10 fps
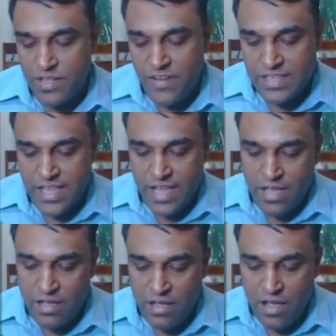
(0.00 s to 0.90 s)
If I
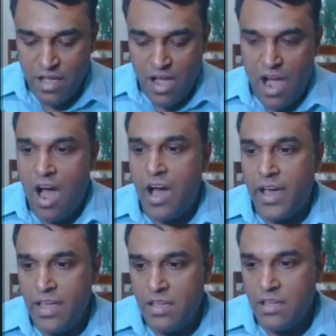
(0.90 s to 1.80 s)
say
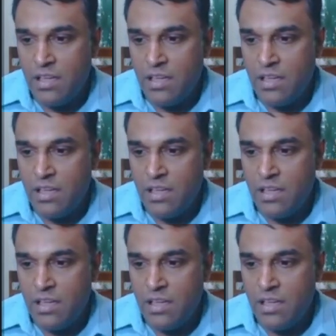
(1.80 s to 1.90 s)
hi,